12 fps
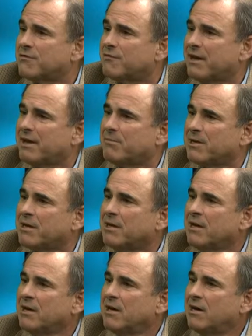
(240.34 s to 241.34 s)
family,
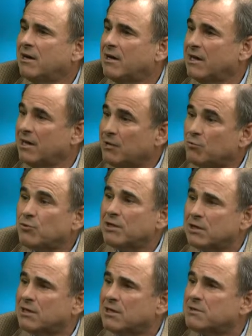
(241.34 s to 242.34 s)
uh, it
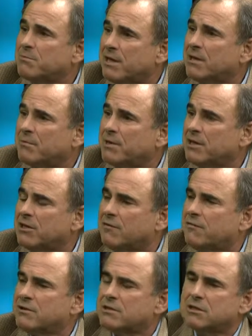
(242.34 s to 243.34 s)
really does make a big
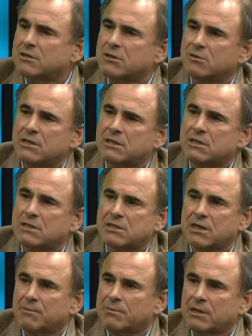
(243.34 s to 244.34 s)
difference. And so this is
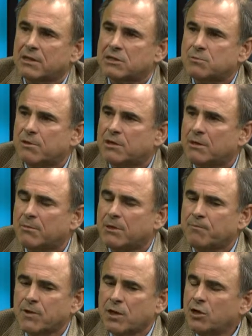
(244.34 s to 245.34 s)
something that's become
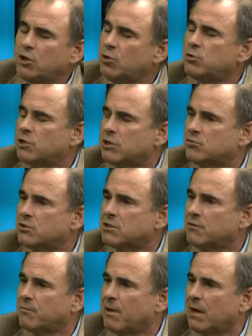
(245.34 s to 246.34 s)
a huge
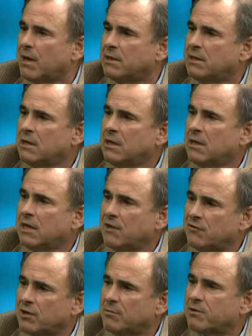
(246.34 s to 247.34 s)
interest of mine
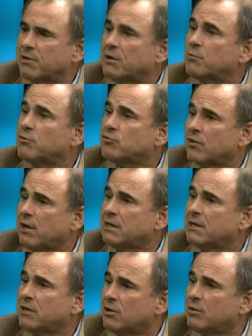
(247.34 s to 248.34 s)
and something that we're
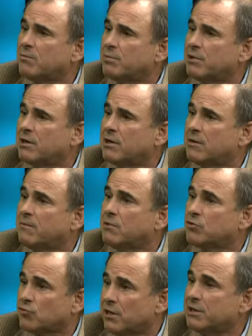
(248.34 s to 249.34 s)
trying to help uh,
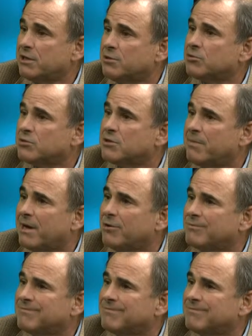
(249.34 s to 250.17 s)
train others about.